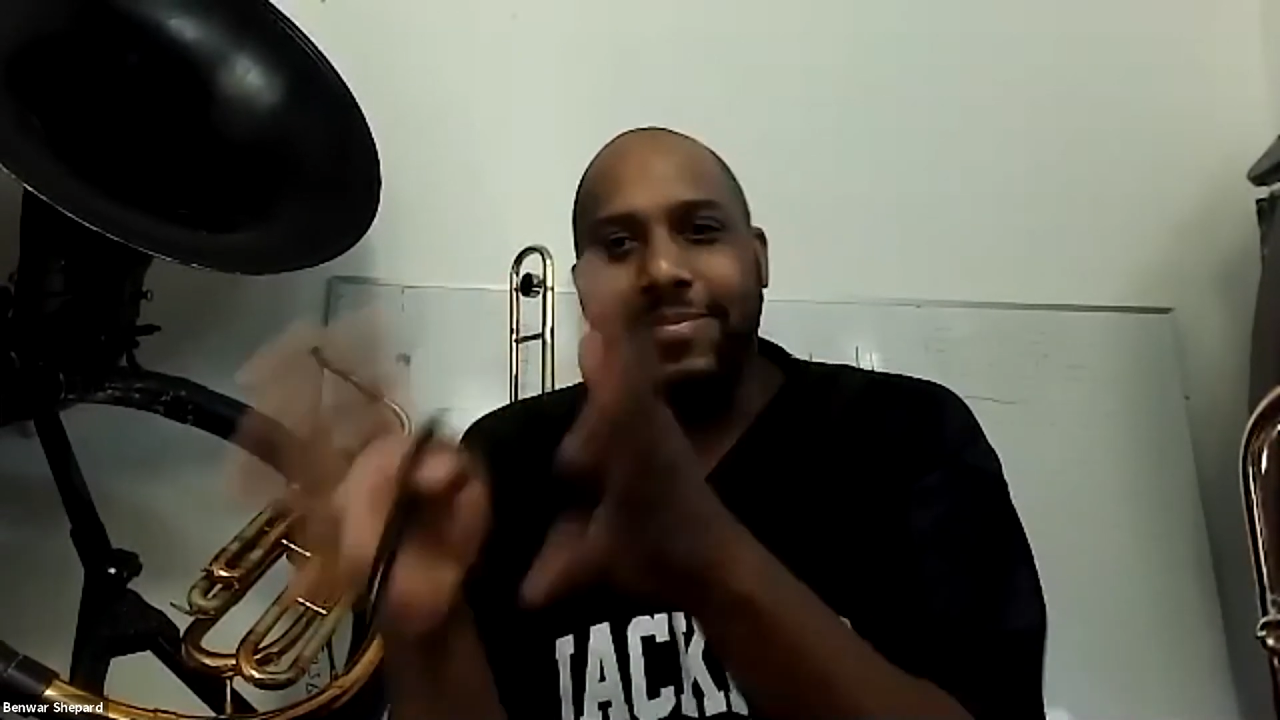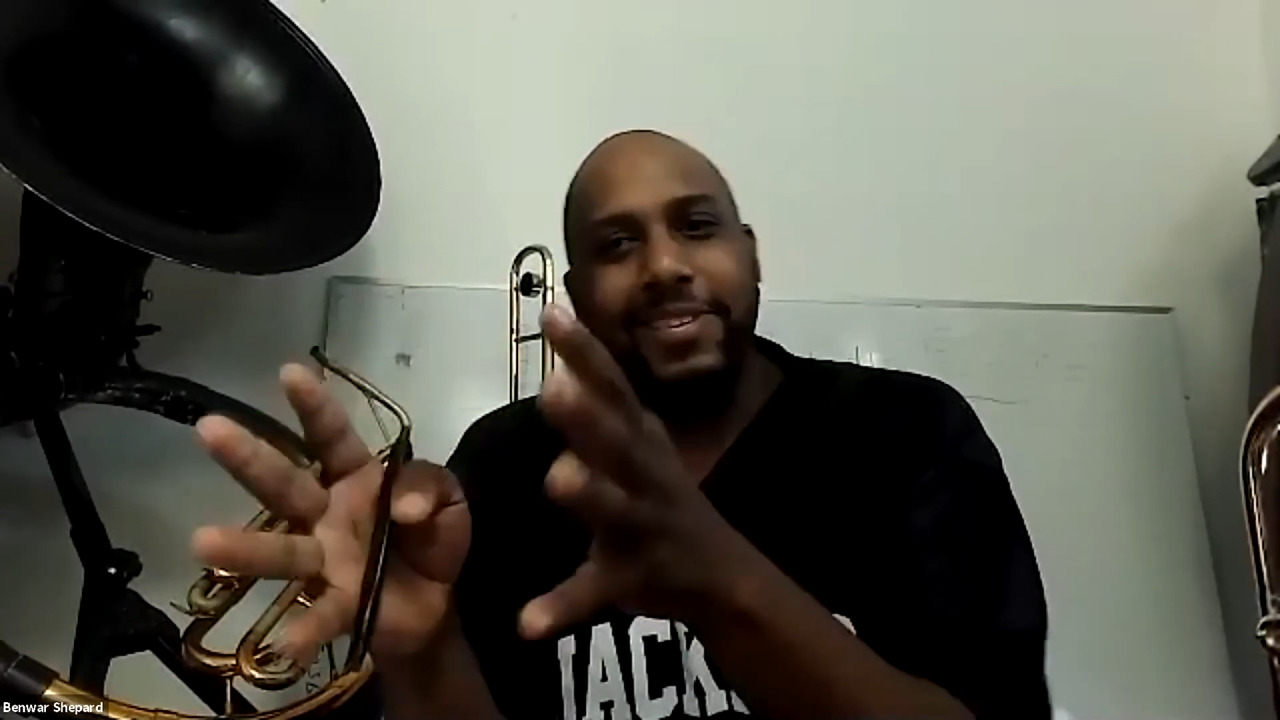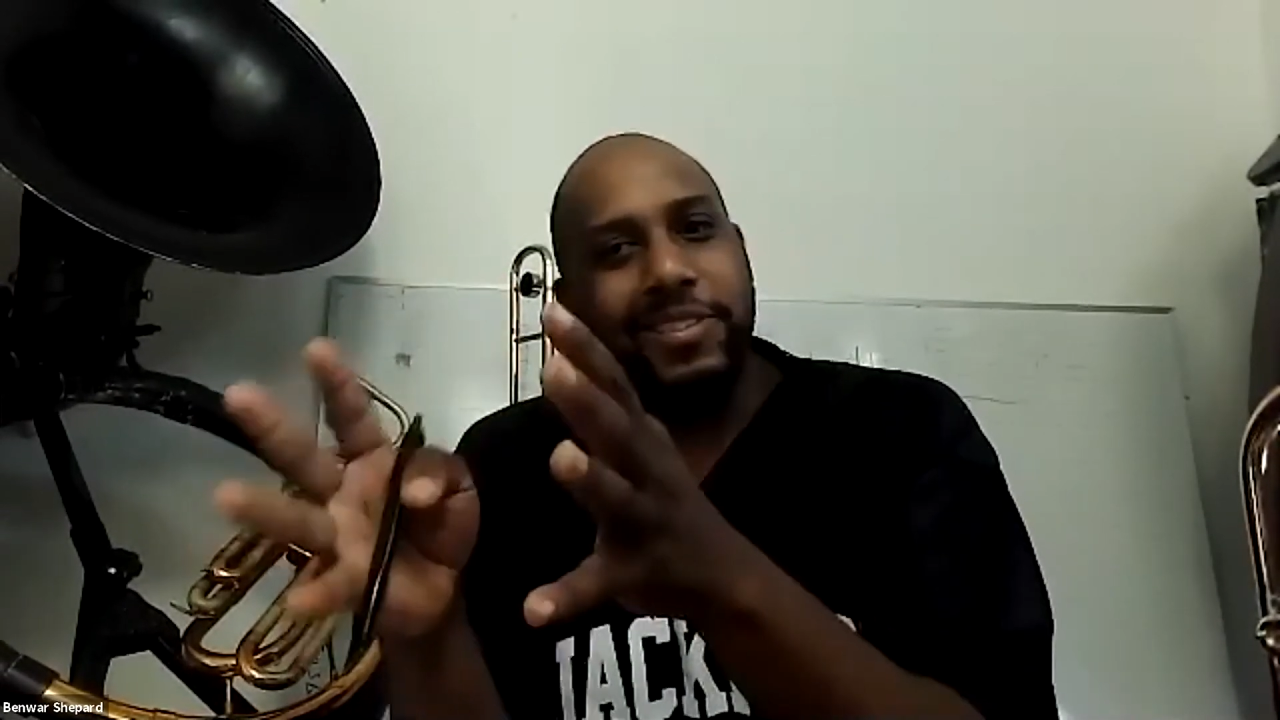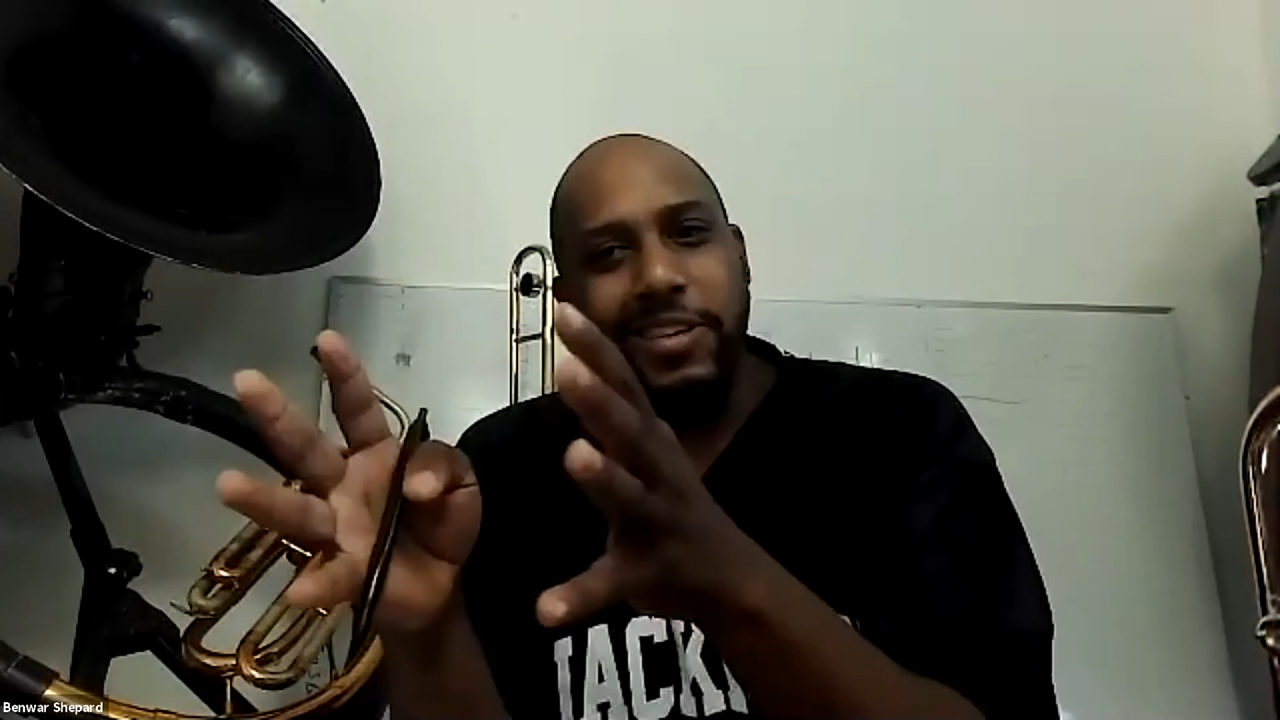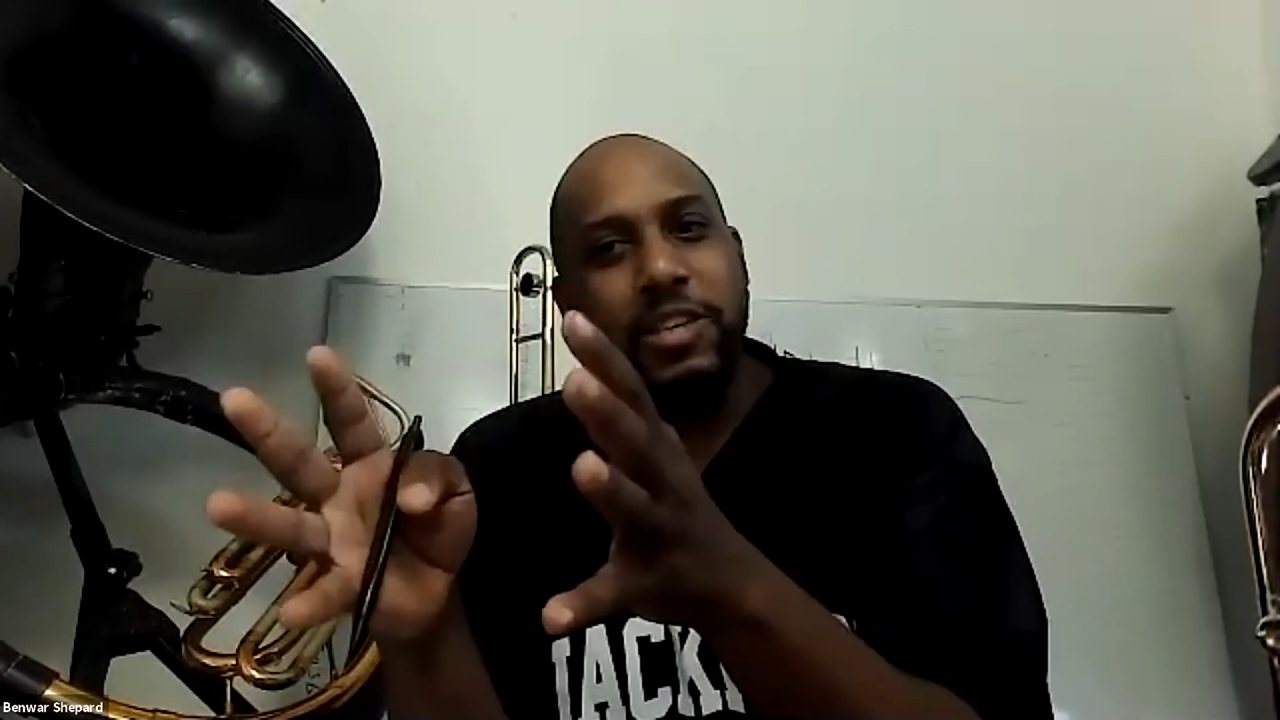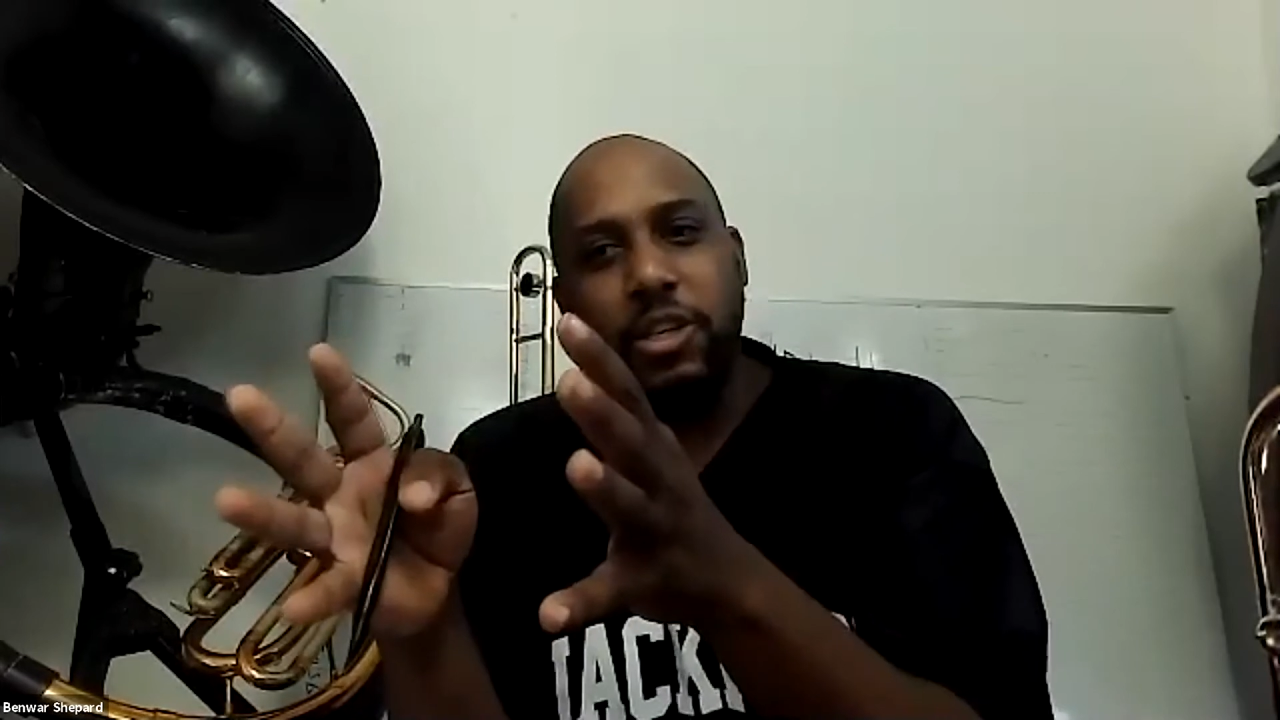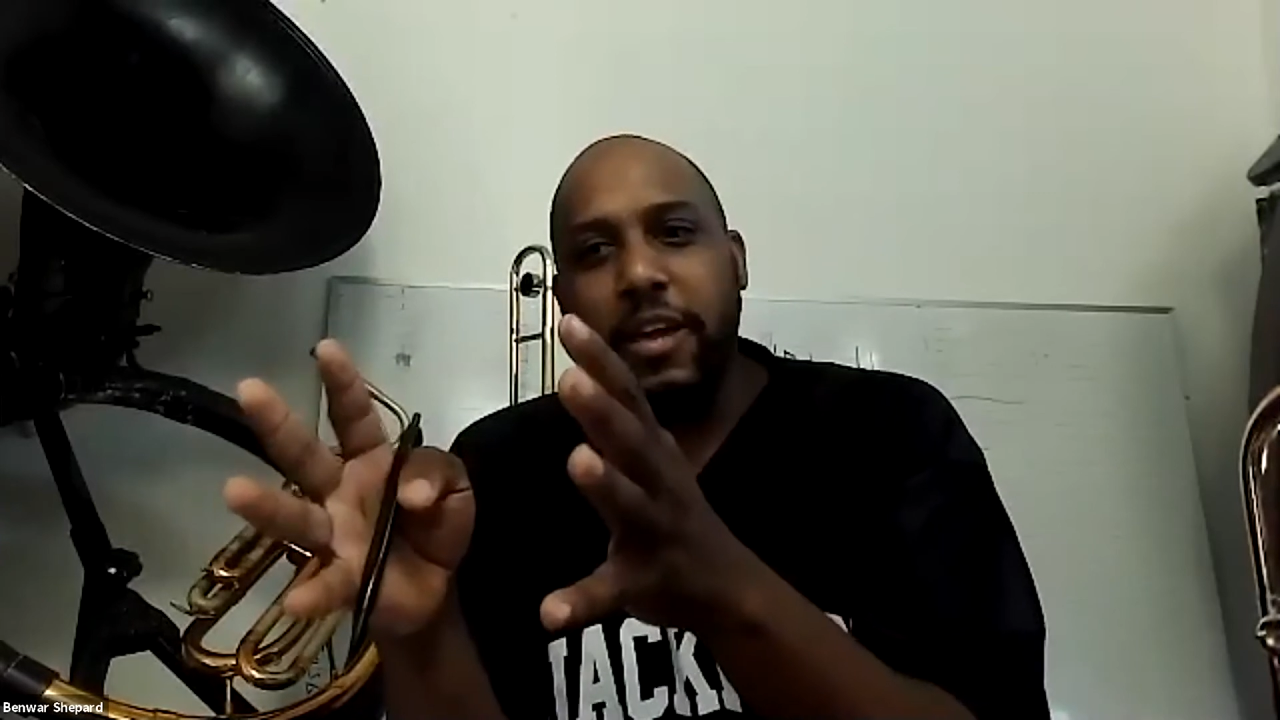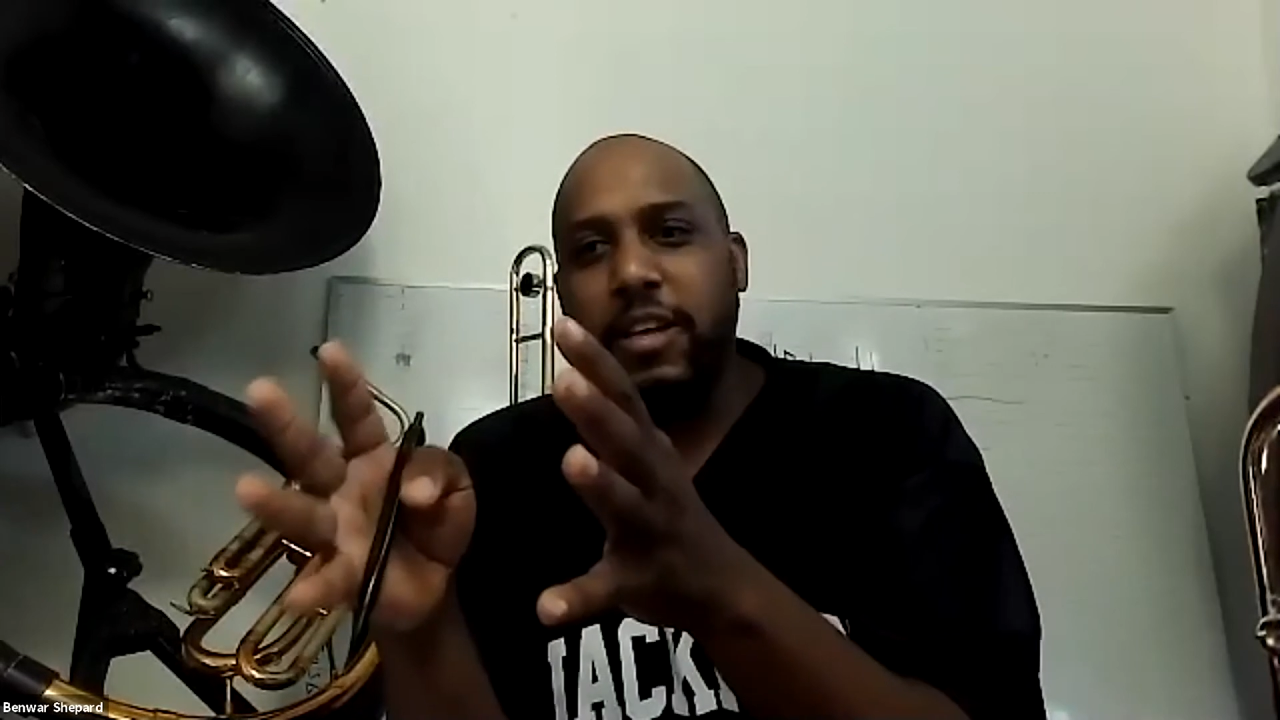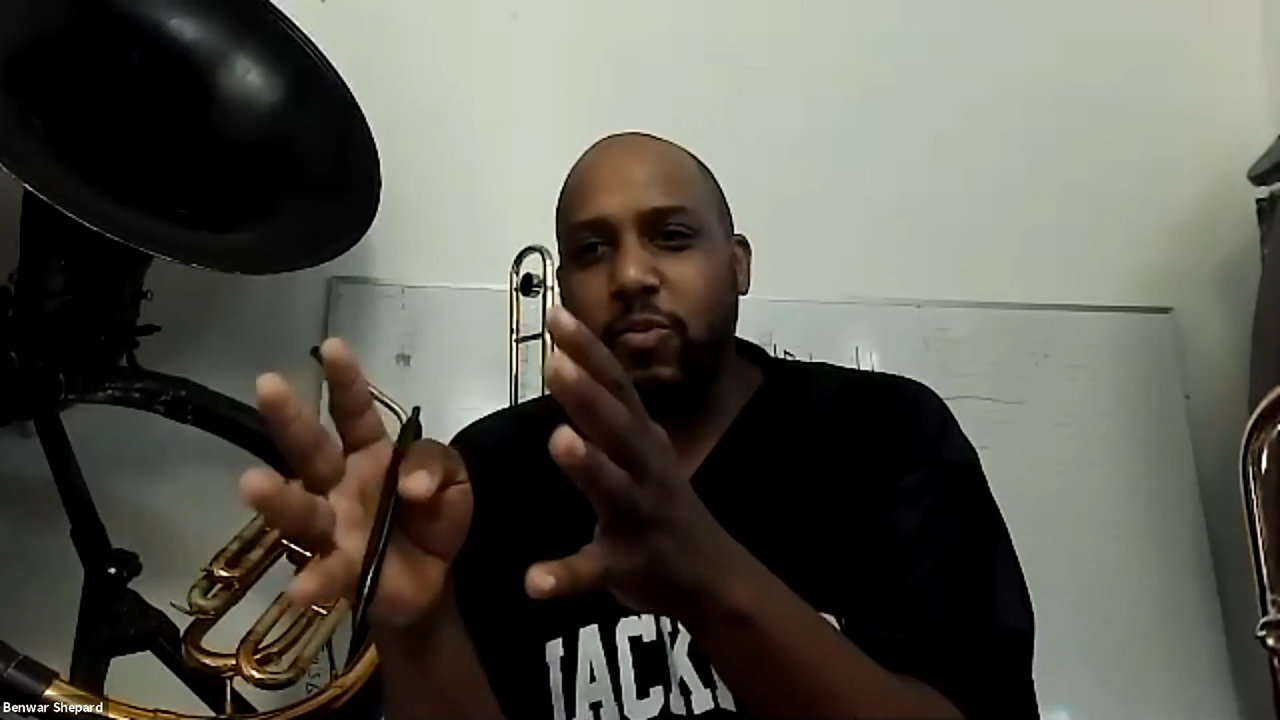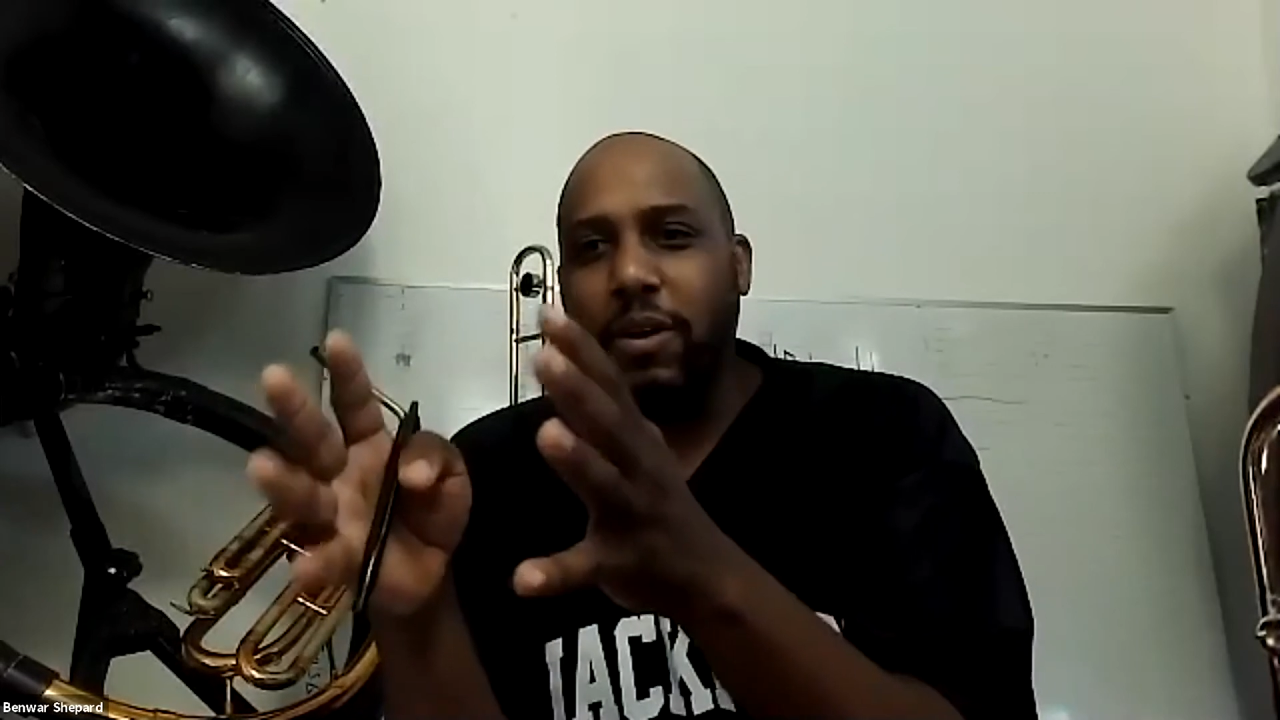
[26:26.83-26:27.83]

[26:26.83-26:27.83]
this is an education